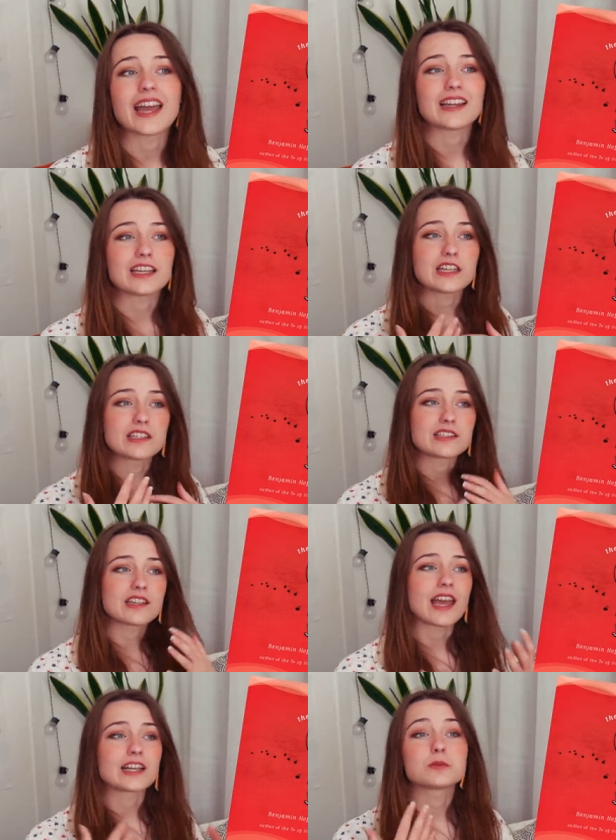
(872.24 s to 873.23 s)
and
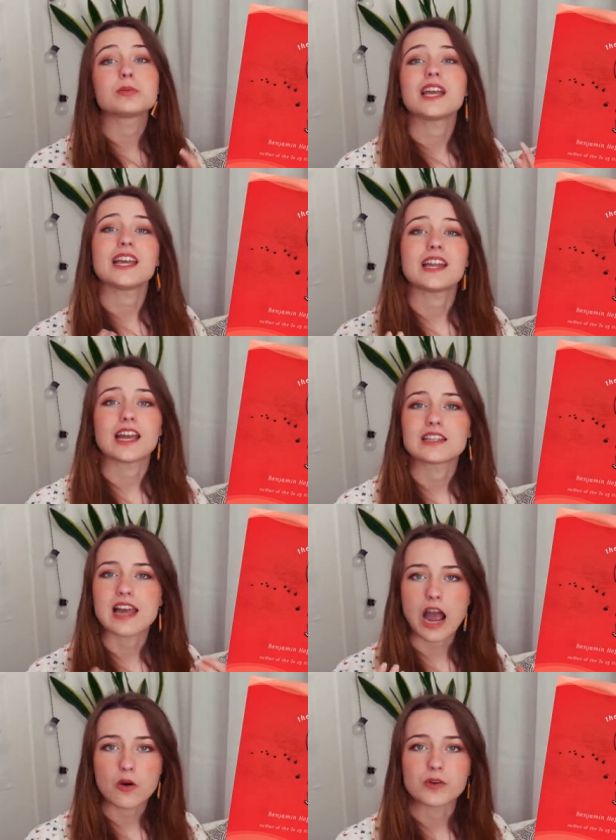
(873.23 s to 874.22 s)
he's explaining
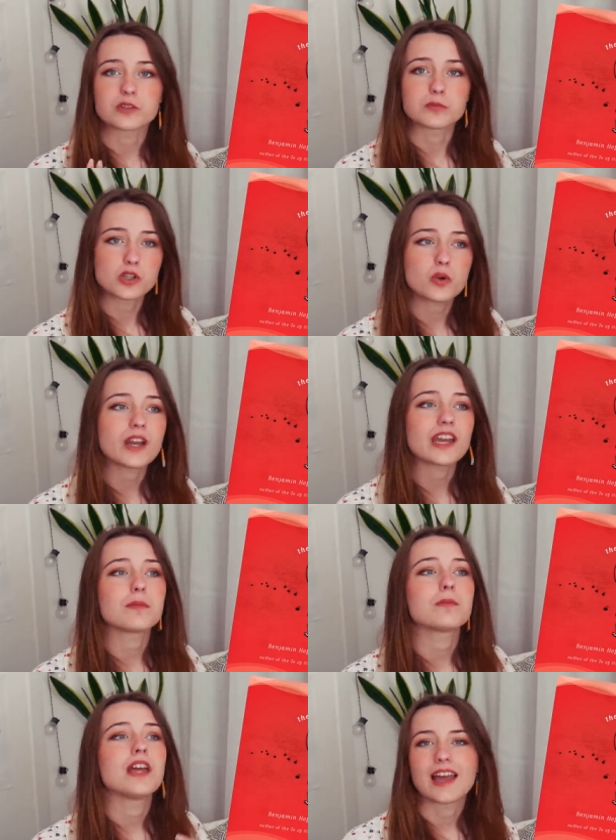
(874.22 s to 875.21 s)
Taoism to
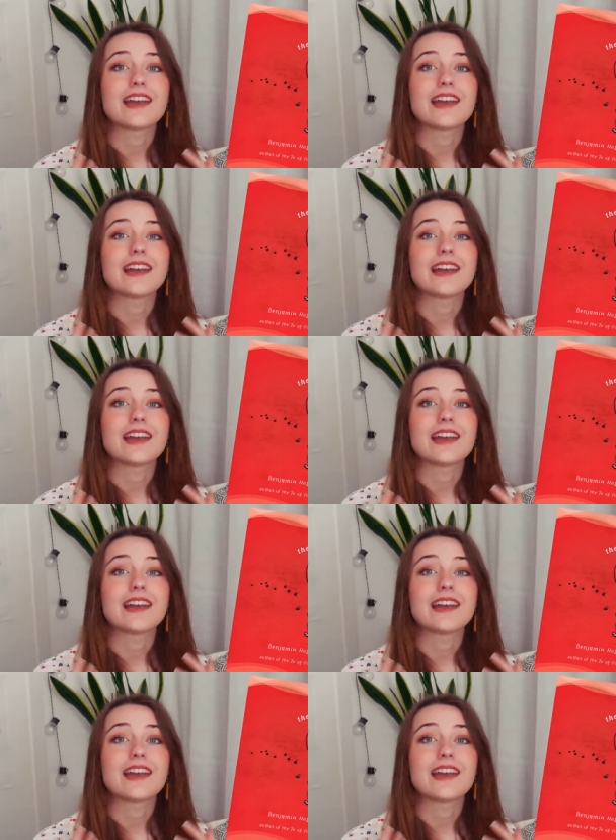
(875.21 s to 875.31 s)
him